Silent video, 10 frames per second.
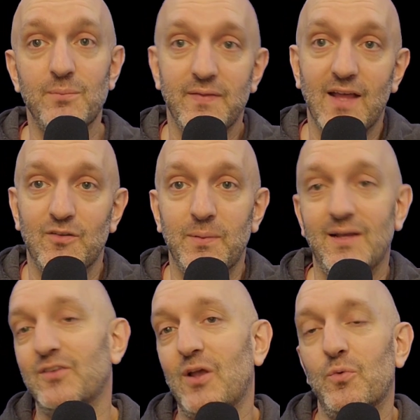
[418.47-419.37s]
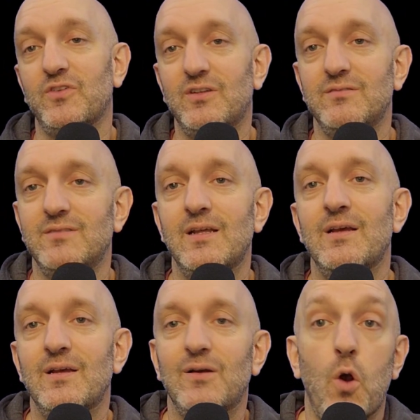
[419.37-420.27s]
But that's because I wasn't
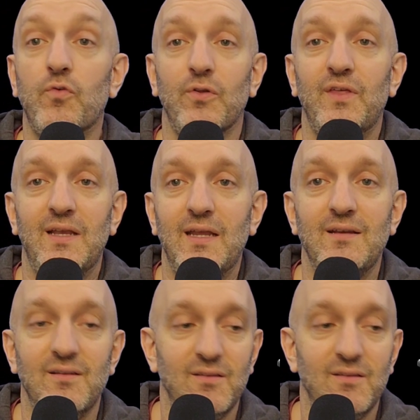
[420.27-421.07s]
overthinking